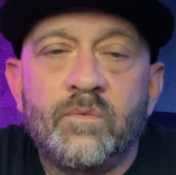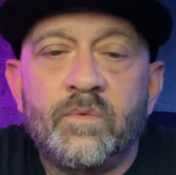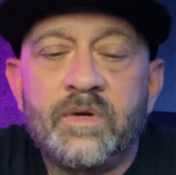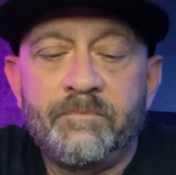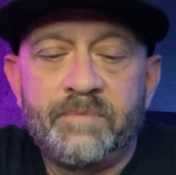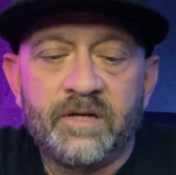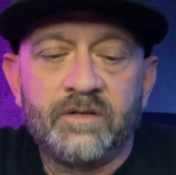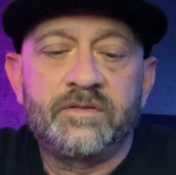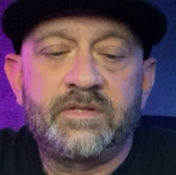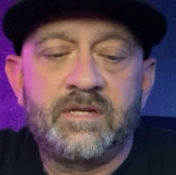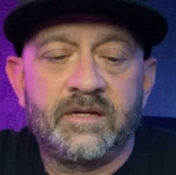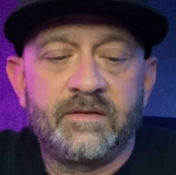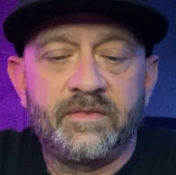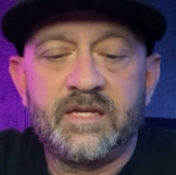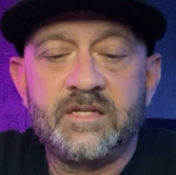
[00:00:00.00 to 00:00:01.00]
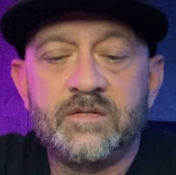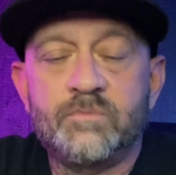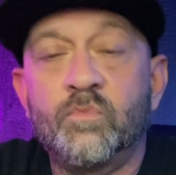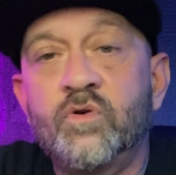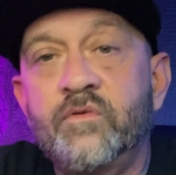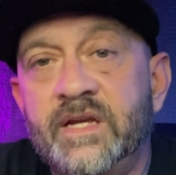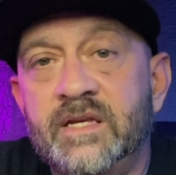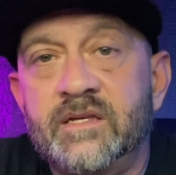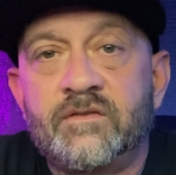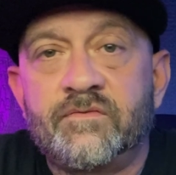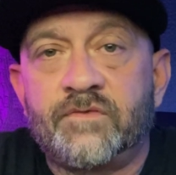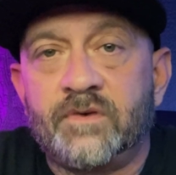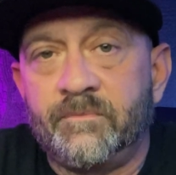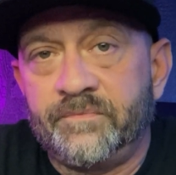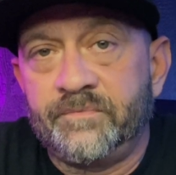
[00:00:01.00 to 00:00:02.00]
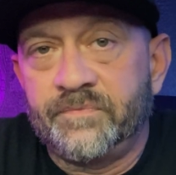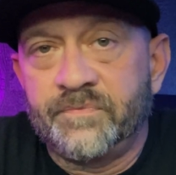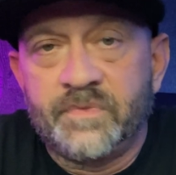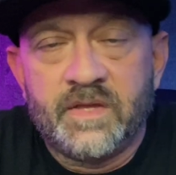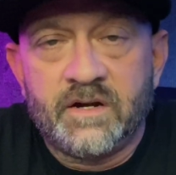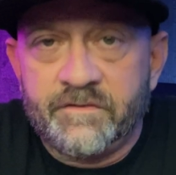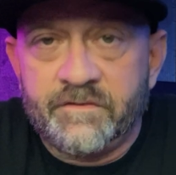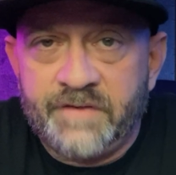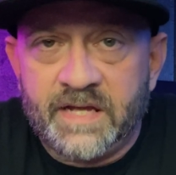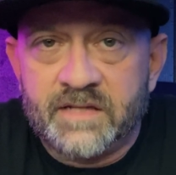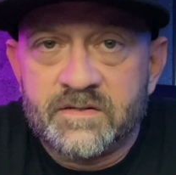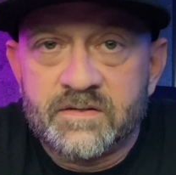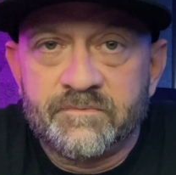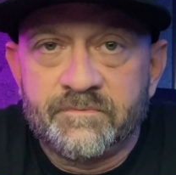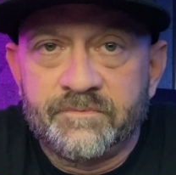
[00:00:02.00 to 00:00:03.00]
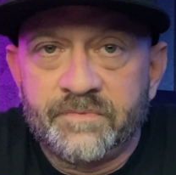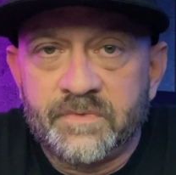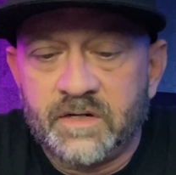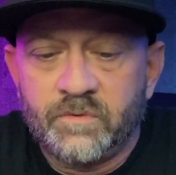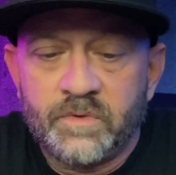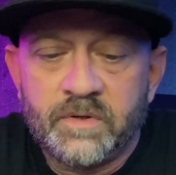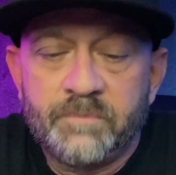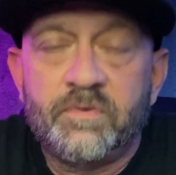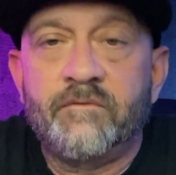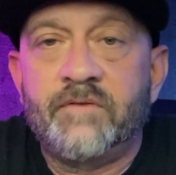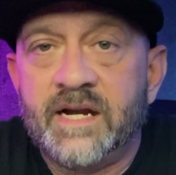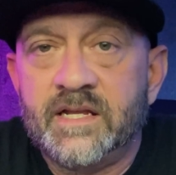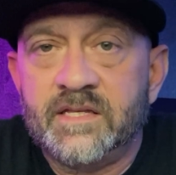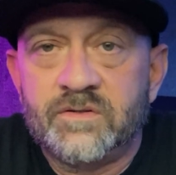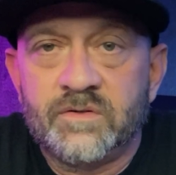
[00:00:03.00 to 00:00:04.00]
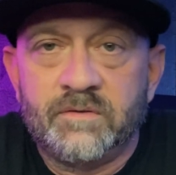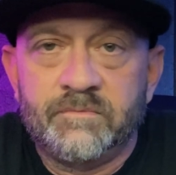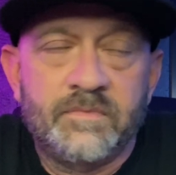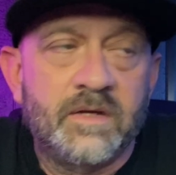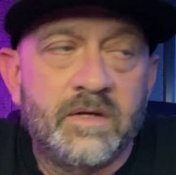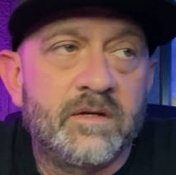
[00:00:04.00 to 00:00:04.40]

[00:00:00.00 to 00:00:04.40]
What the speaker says: build these movies from their events. You know, we provide it to them.